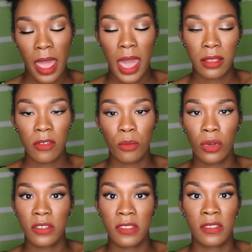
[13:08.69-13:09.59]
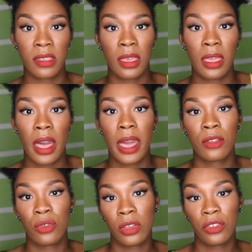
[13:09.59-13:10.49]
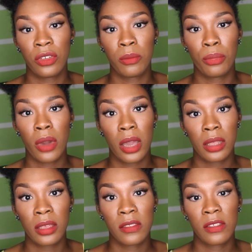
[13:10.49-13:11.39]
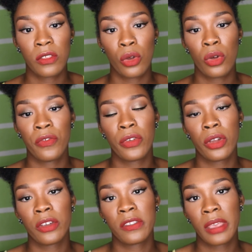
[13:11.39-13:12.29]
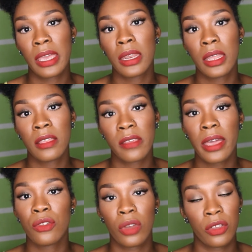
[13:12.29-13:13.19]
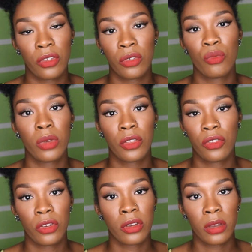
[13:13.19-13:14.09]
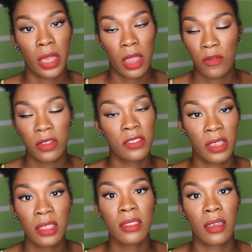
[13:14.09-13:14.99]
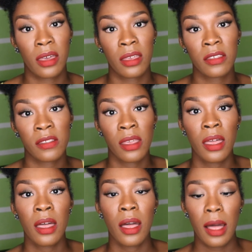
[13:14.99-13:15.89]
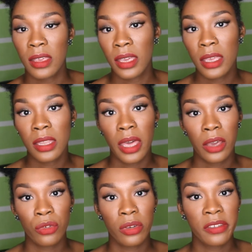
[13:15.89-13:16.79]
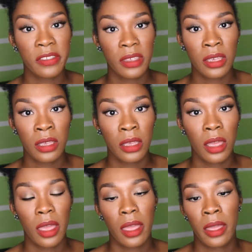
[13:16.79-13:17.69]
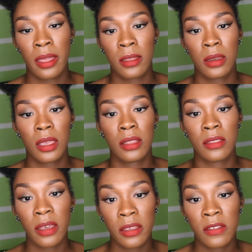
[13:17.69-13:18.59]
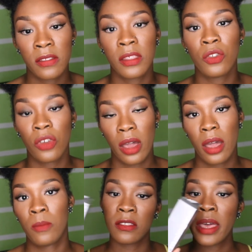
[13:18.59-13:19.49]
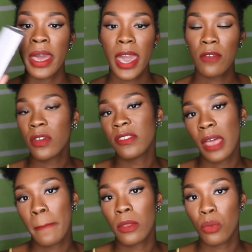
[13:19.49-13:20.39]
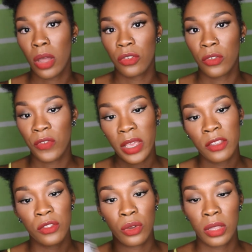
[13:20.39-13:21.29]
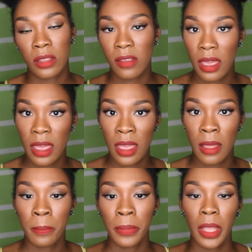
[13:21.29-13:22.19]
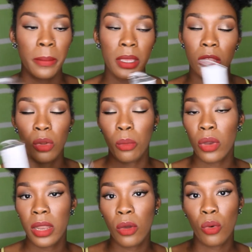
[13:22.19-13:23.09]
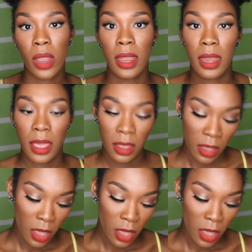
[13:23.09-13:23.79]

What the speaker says: Active Moist is a hydration product, so if your skin needs hydration, which your every skin does, sticky, not greasy, and it does the job. Every time you wash your face during the day, in the morning or at night,